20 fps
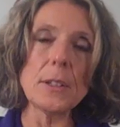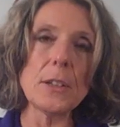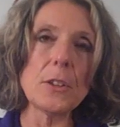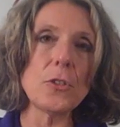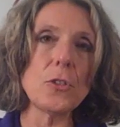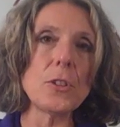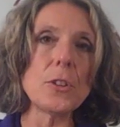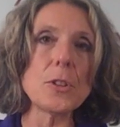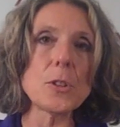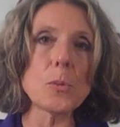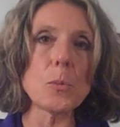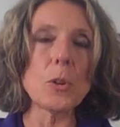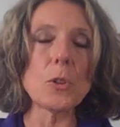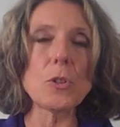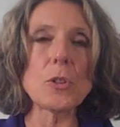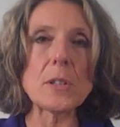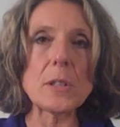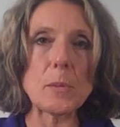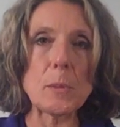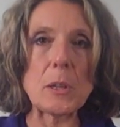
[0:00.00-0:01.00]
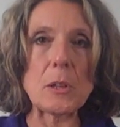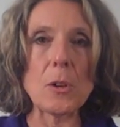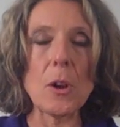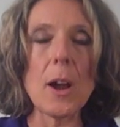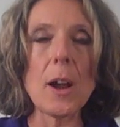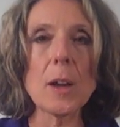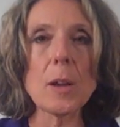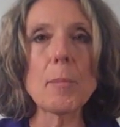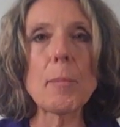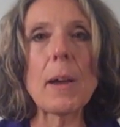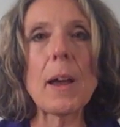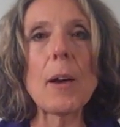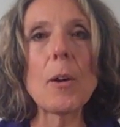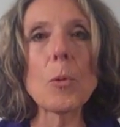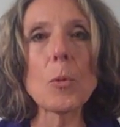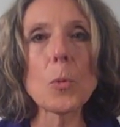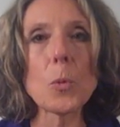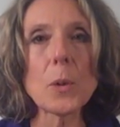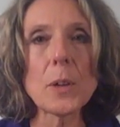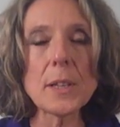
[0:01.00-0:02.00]
issues, which is we talk talk
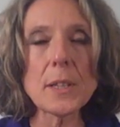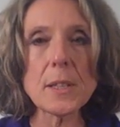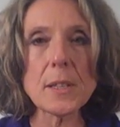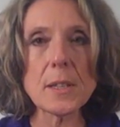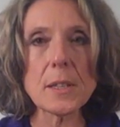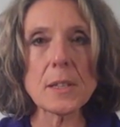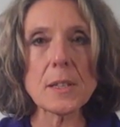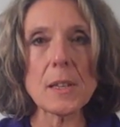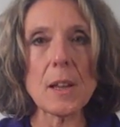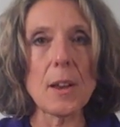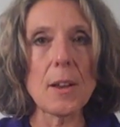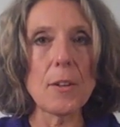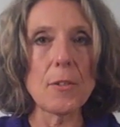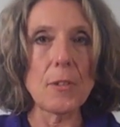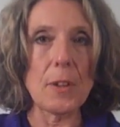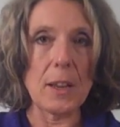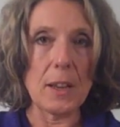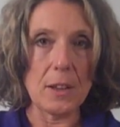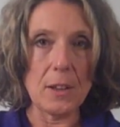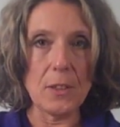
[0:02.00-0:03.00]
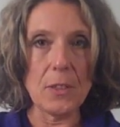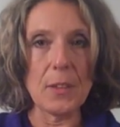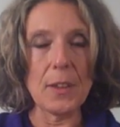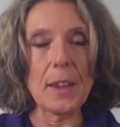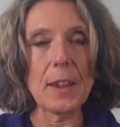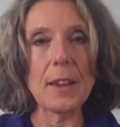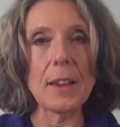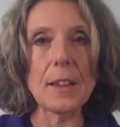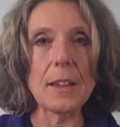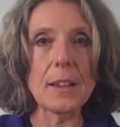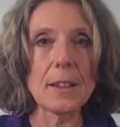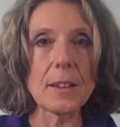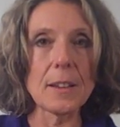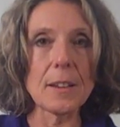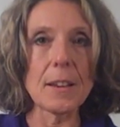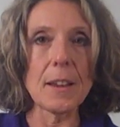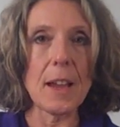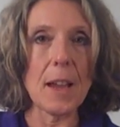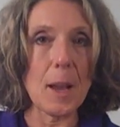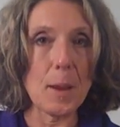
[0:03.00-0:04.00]
about risks of anything
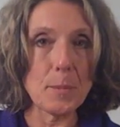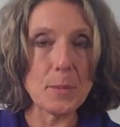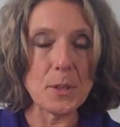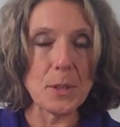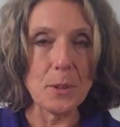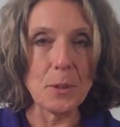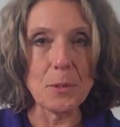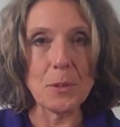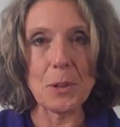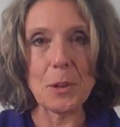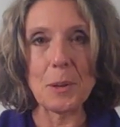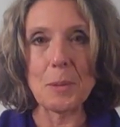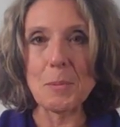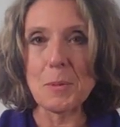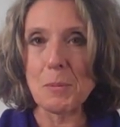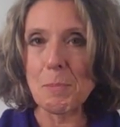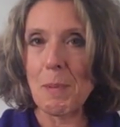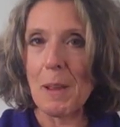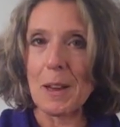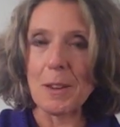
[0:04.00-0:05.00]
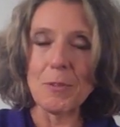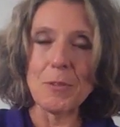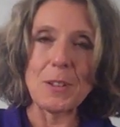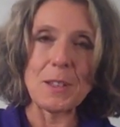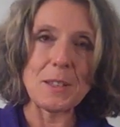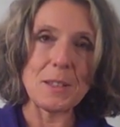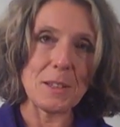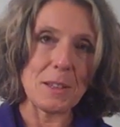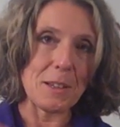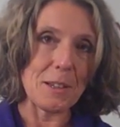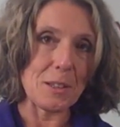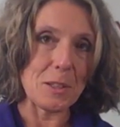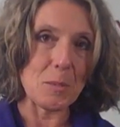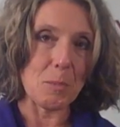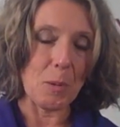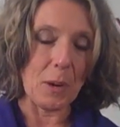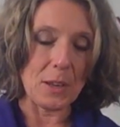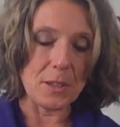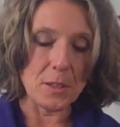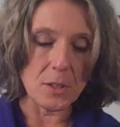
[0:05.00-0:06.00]
in absolute terms, benefits
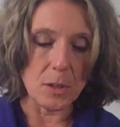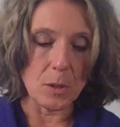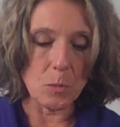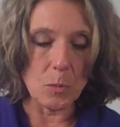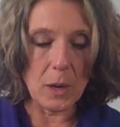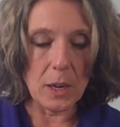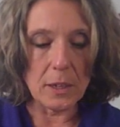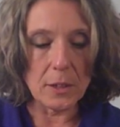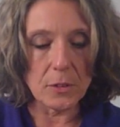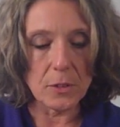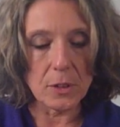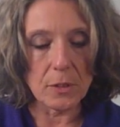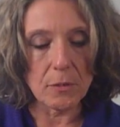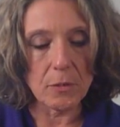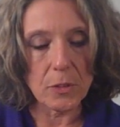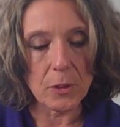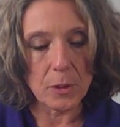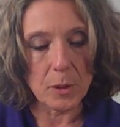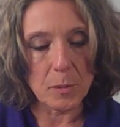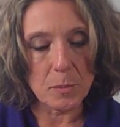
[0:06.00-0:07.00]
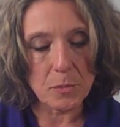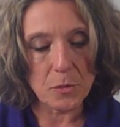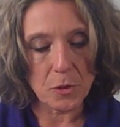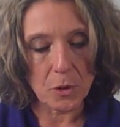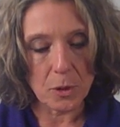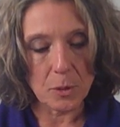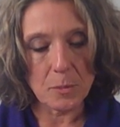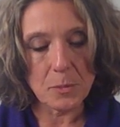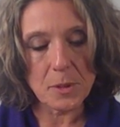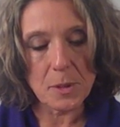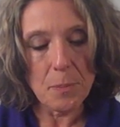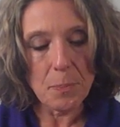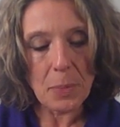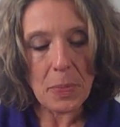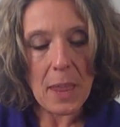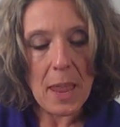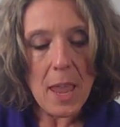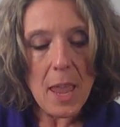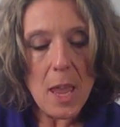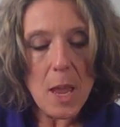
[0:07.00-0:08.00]
expressed in relative terms.
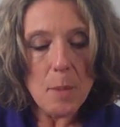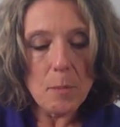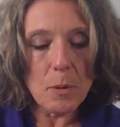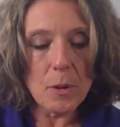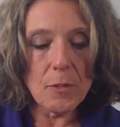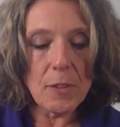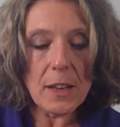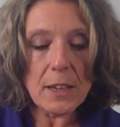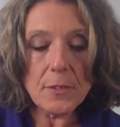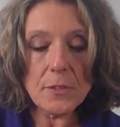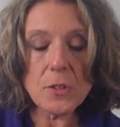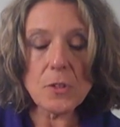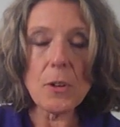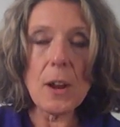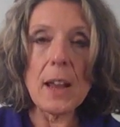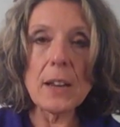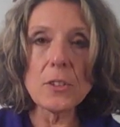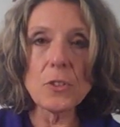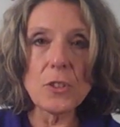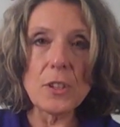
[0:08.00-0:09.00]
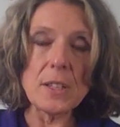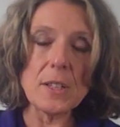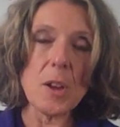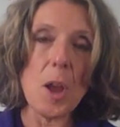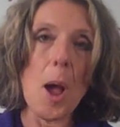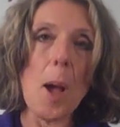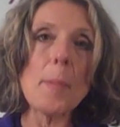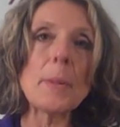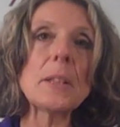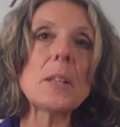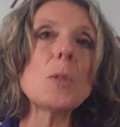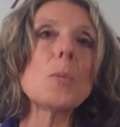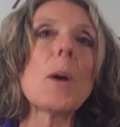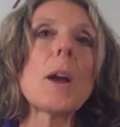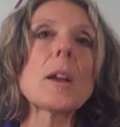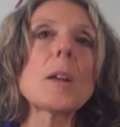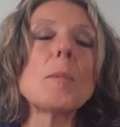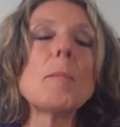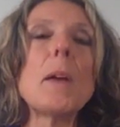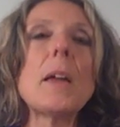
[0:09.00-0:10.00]
Preventive strategies commonly
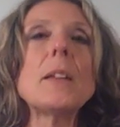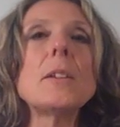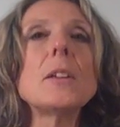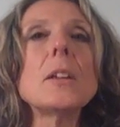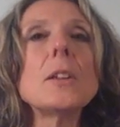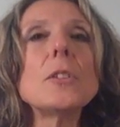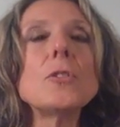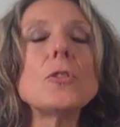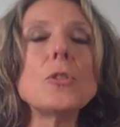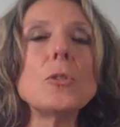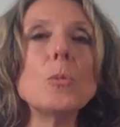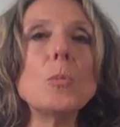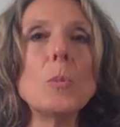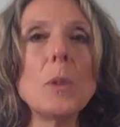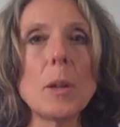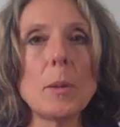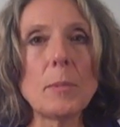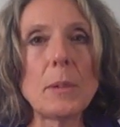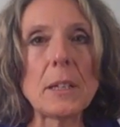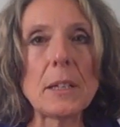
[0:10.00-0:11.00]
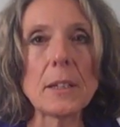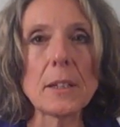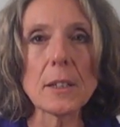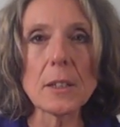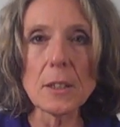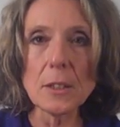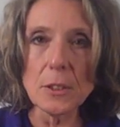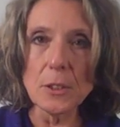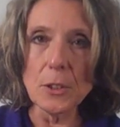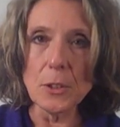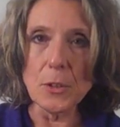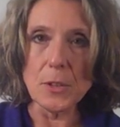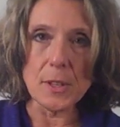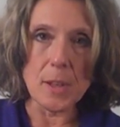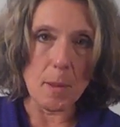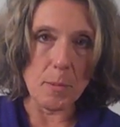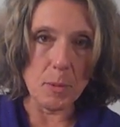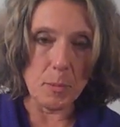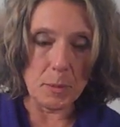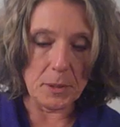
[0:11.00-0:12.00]
recommended to women include
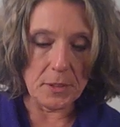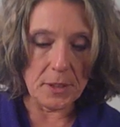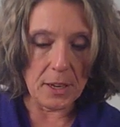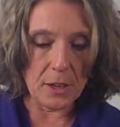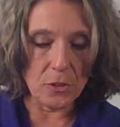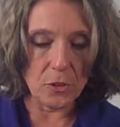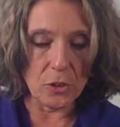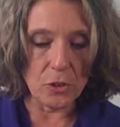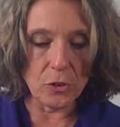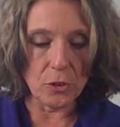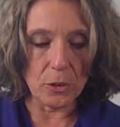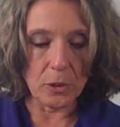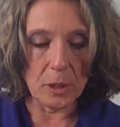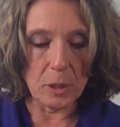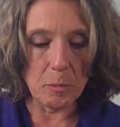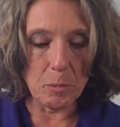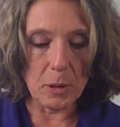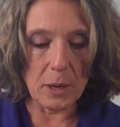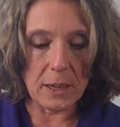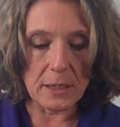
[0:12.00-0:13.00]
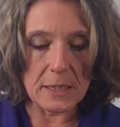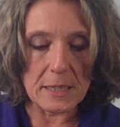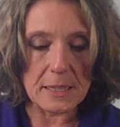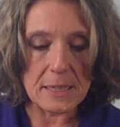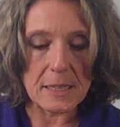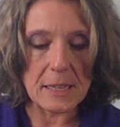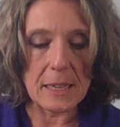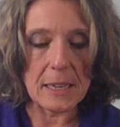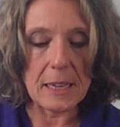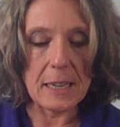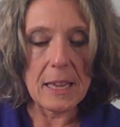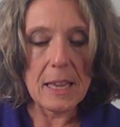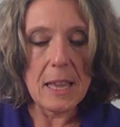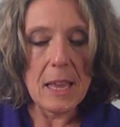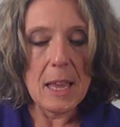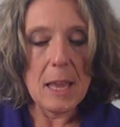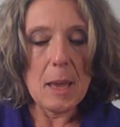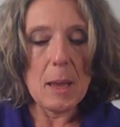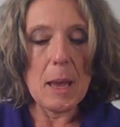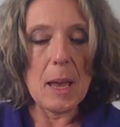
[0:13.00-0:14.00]
supplementation during pregnancy,
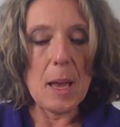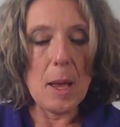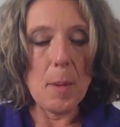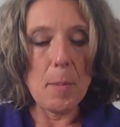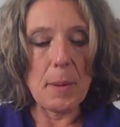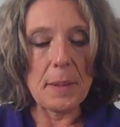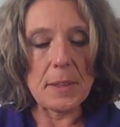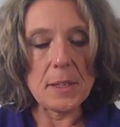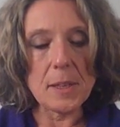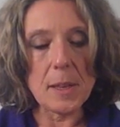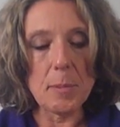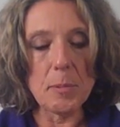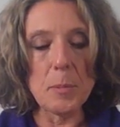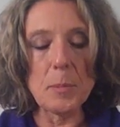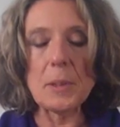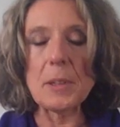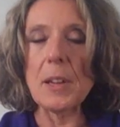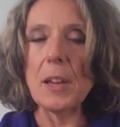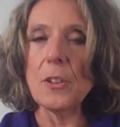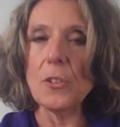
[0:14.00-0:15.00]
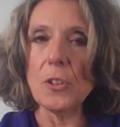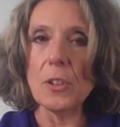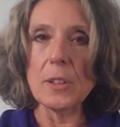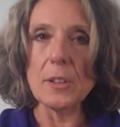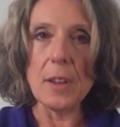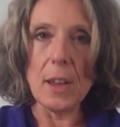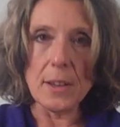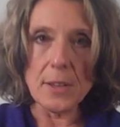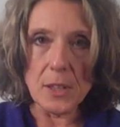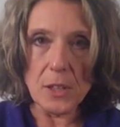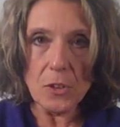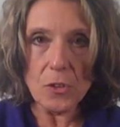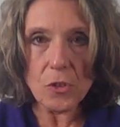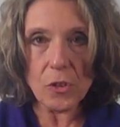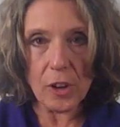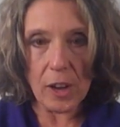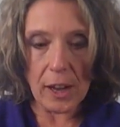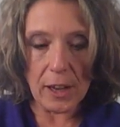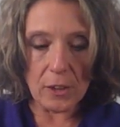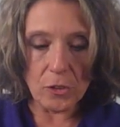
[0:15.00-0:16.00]
uh, but the supplementation doesn't
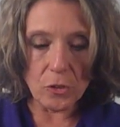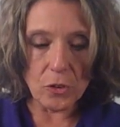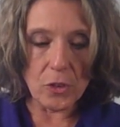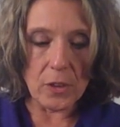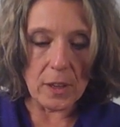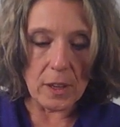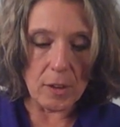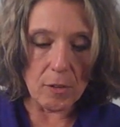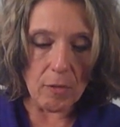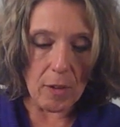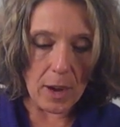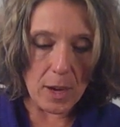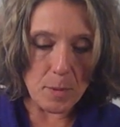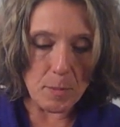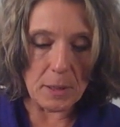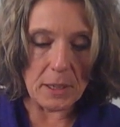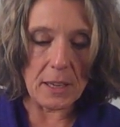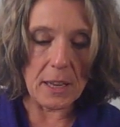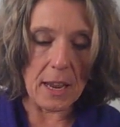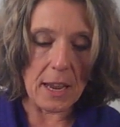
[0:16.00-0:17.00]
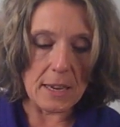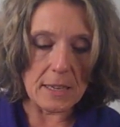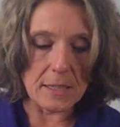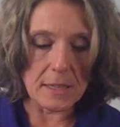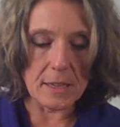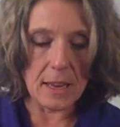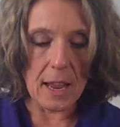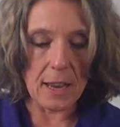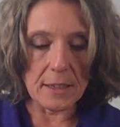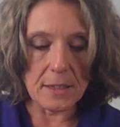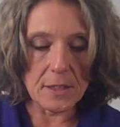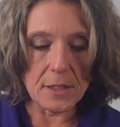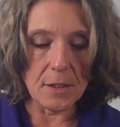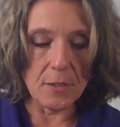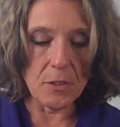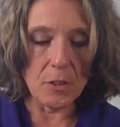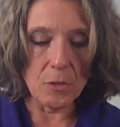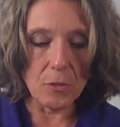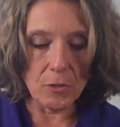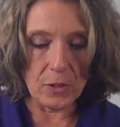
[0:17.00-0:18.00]
change the vitamin K status
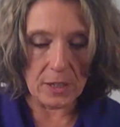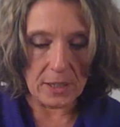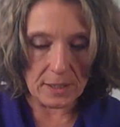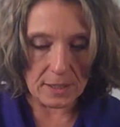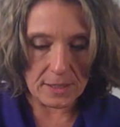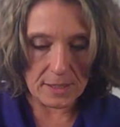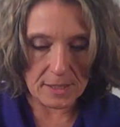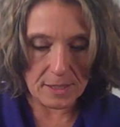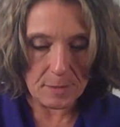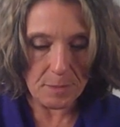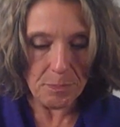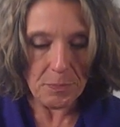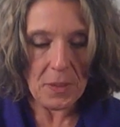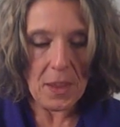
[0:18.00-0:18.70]
of the fetus.